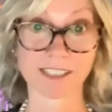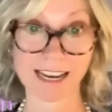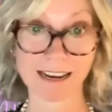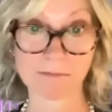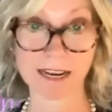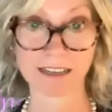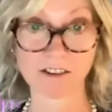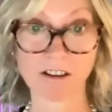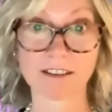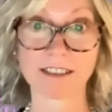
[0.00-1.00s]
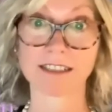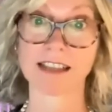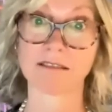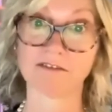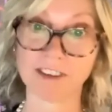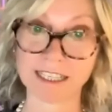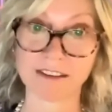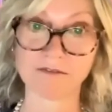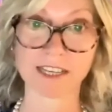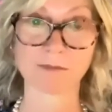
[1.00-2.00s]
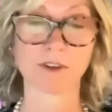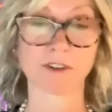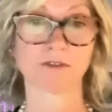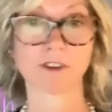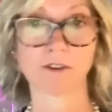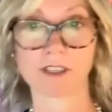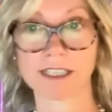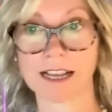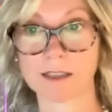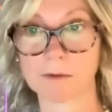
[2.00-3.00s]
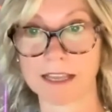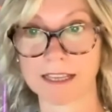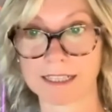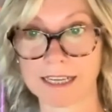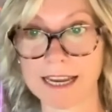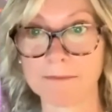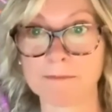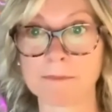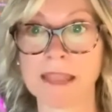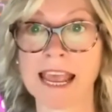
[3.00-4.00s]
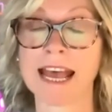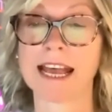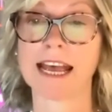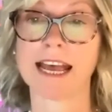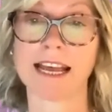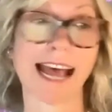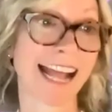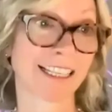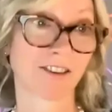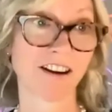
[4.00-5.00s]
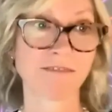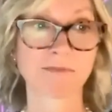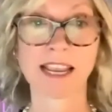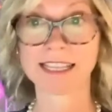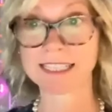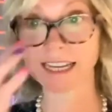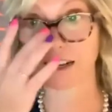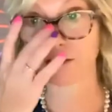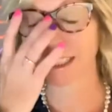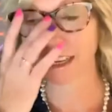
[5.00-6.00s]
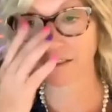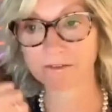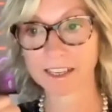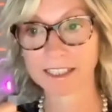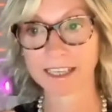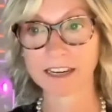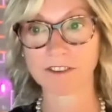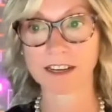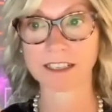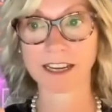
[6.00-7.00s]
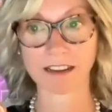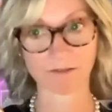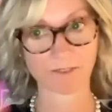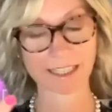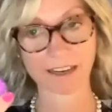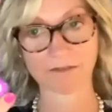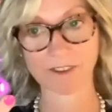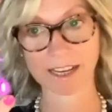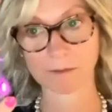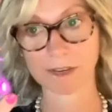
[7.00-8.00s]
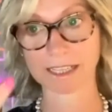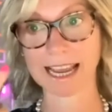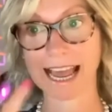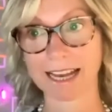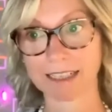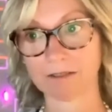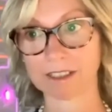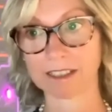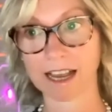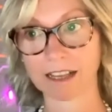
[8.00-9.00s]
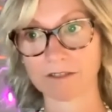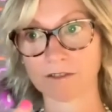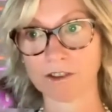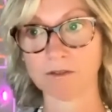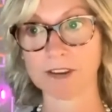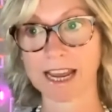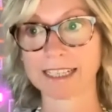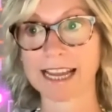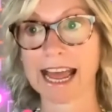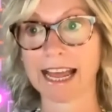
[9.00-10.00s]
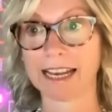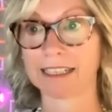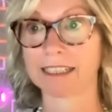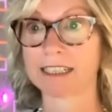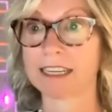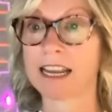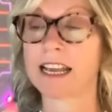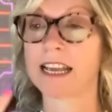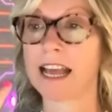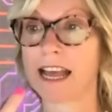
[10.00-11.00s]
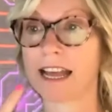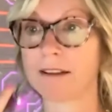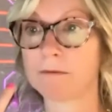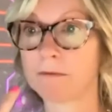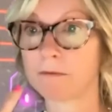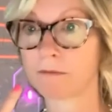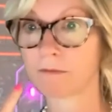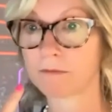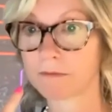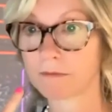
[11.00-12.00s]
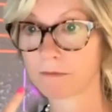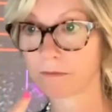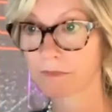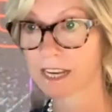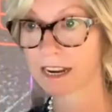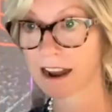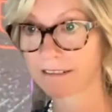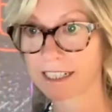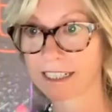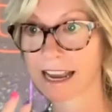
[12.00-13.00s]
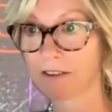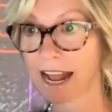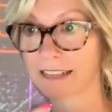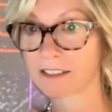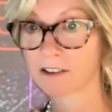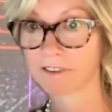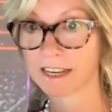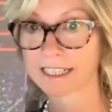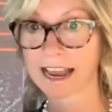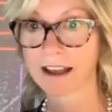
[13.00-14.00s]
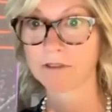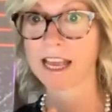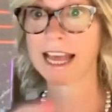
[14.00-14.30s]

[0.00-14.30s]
over $10 million. Is that the VC investment or token sales by the team? Uh, answer This includes seed funding, VC investment, and token sales for Nunet and um, Singularity DAO and Sophia DAO.